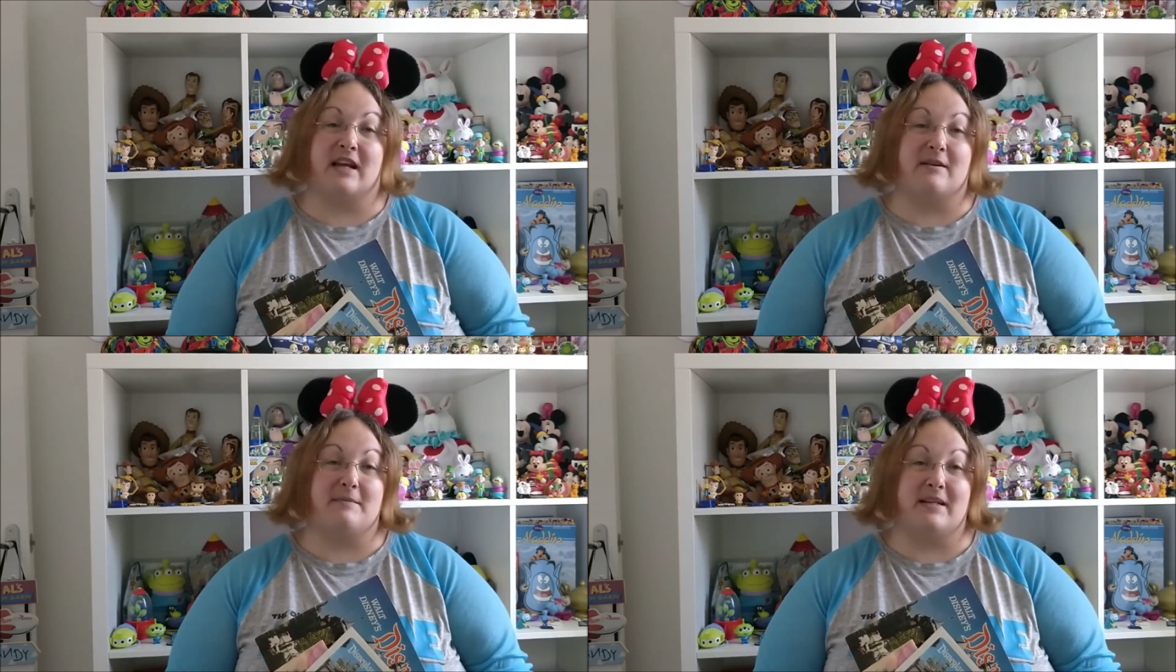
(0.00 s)

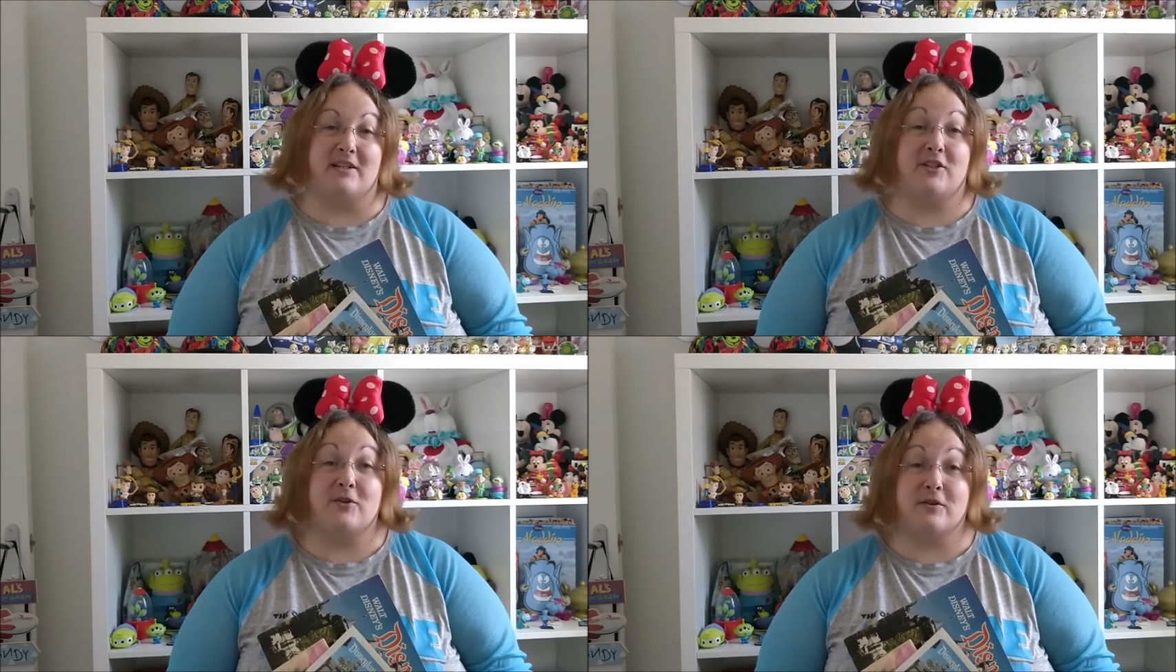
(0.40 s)

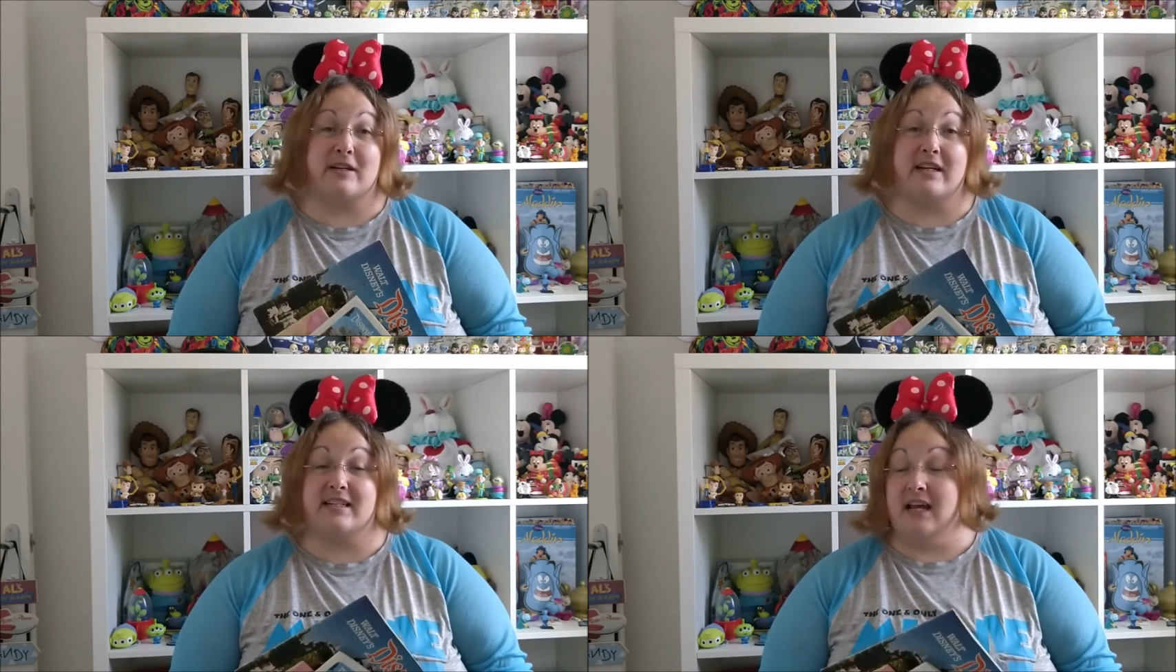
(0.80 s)

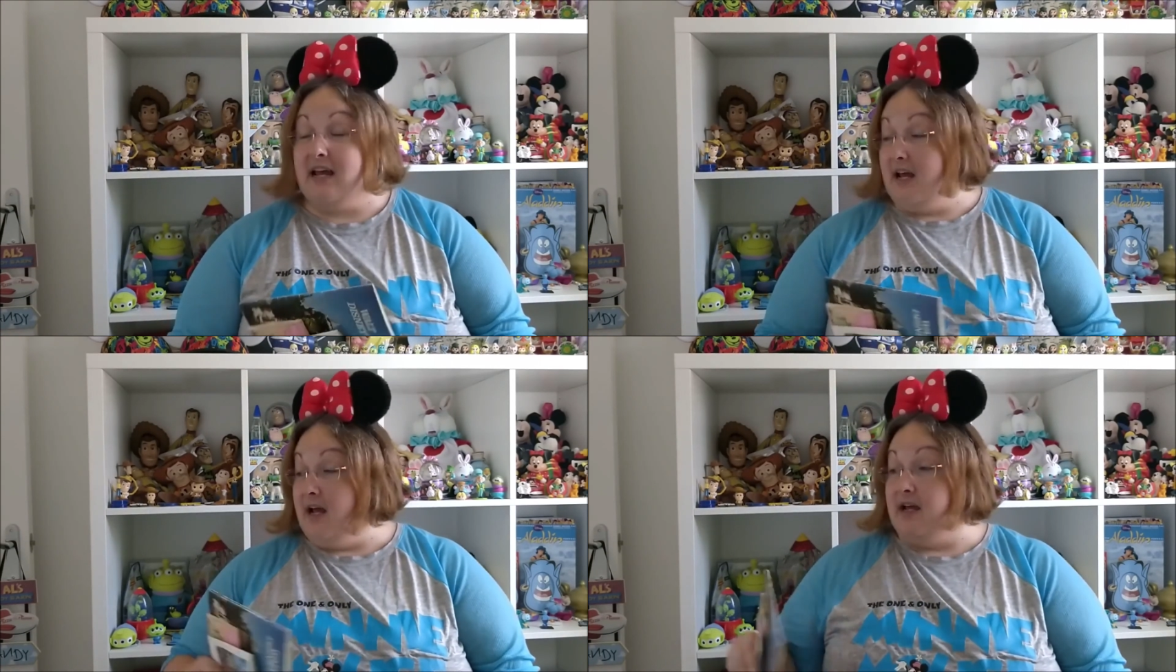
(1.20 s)
enjoyed,
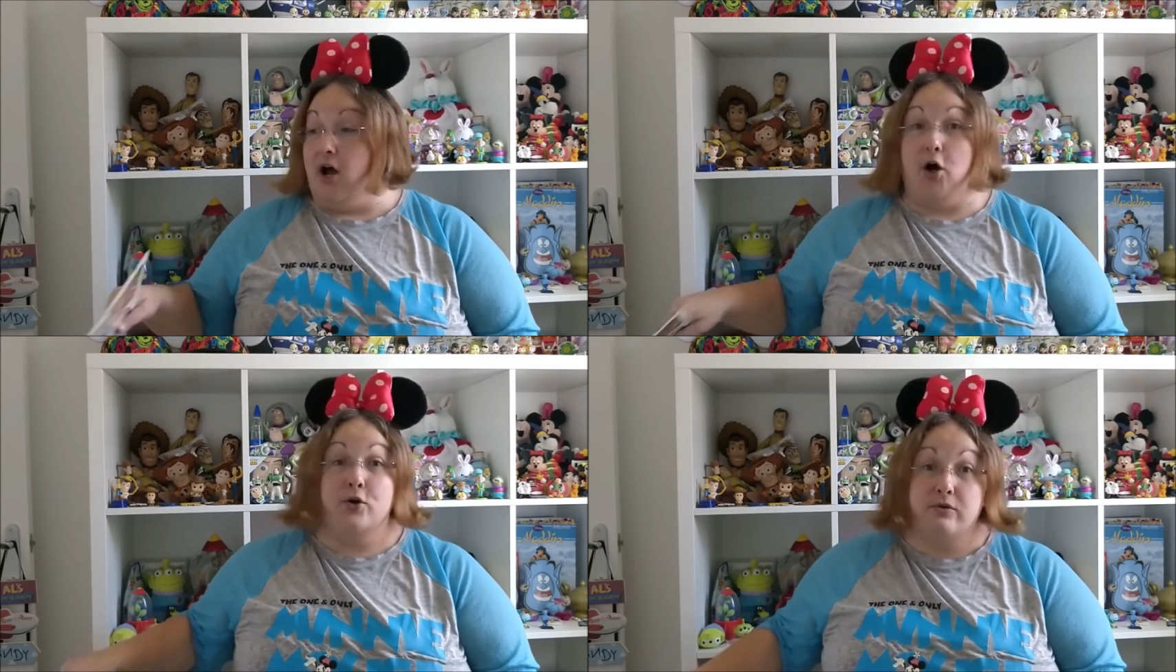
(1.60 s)

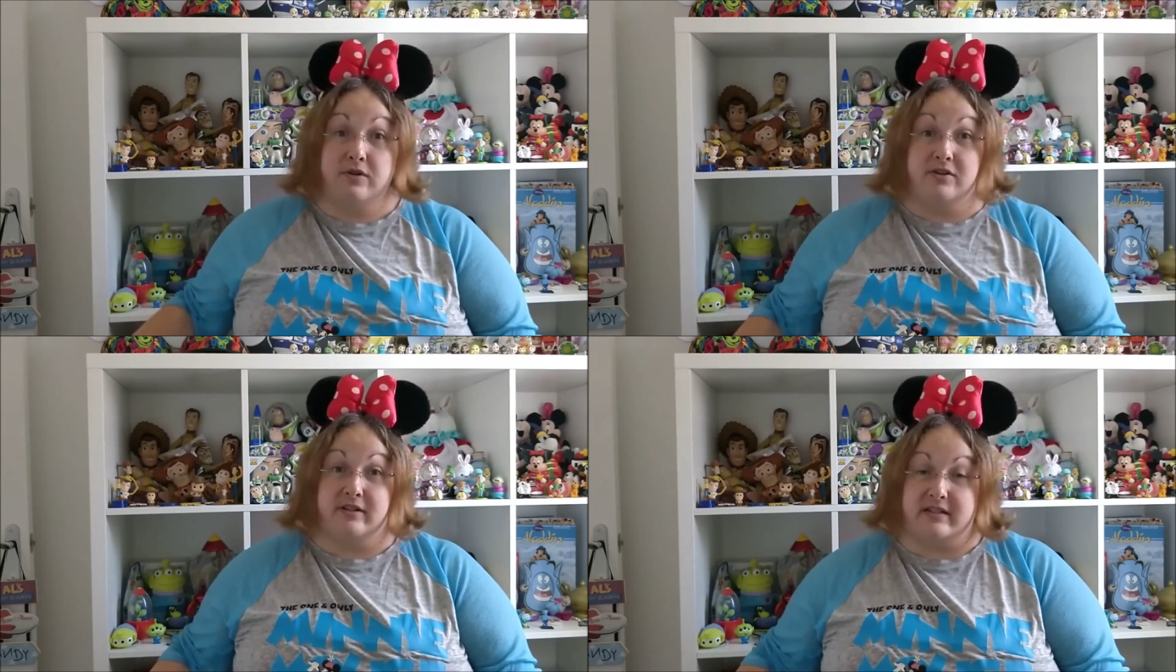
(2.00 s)

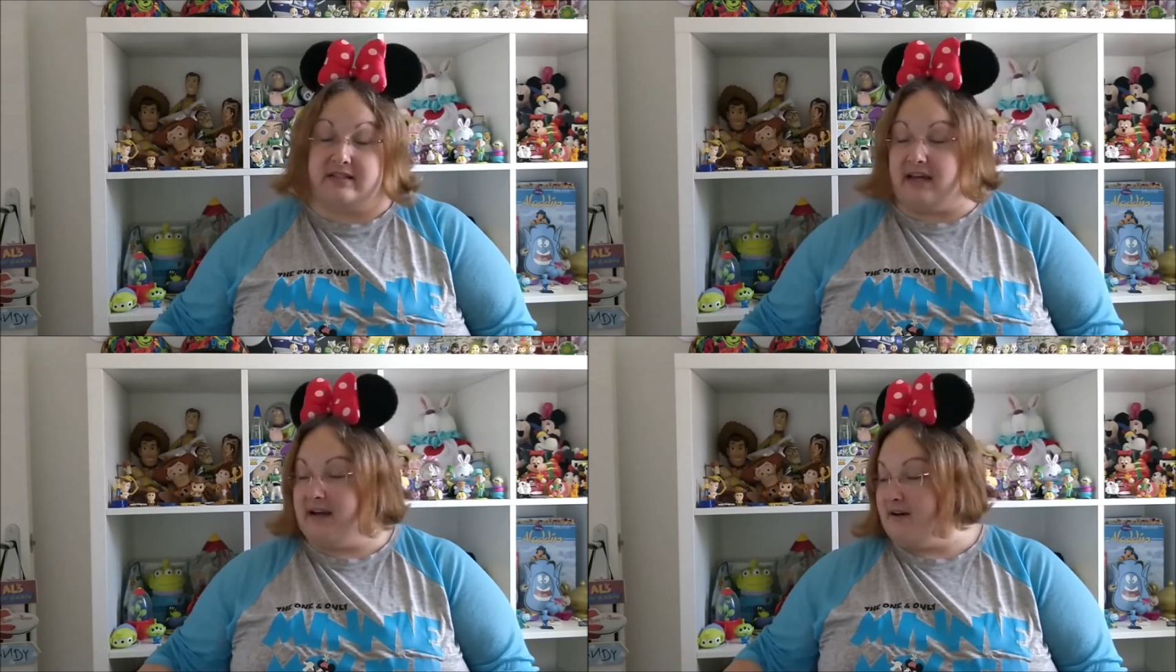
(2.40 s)
own
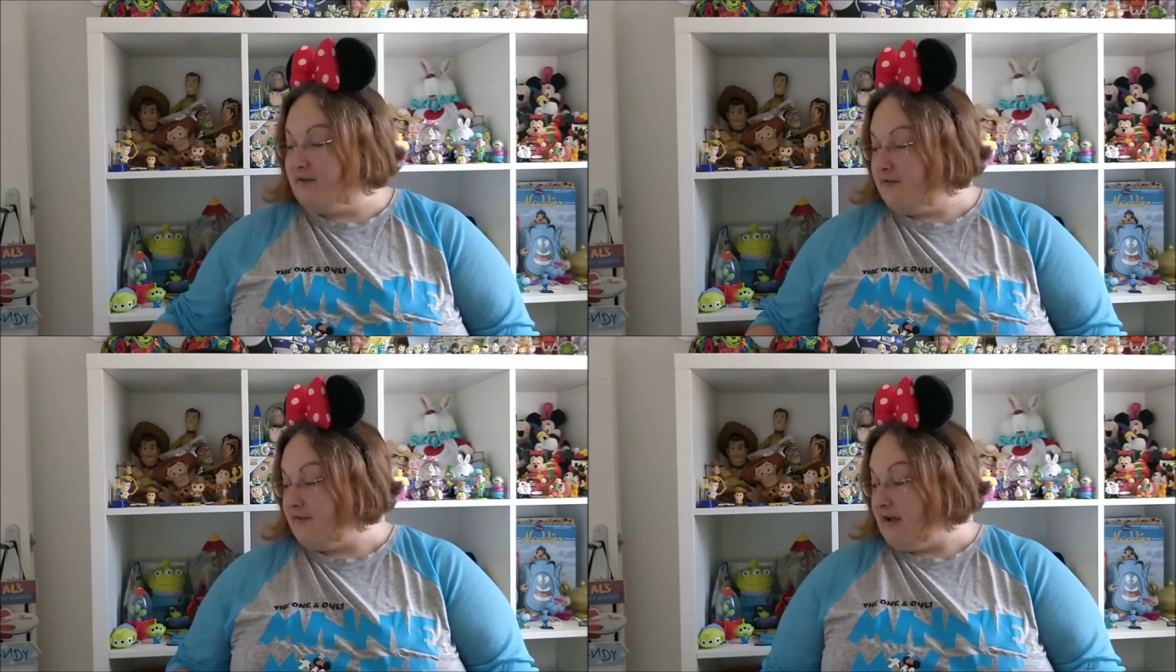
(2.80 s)
yourself?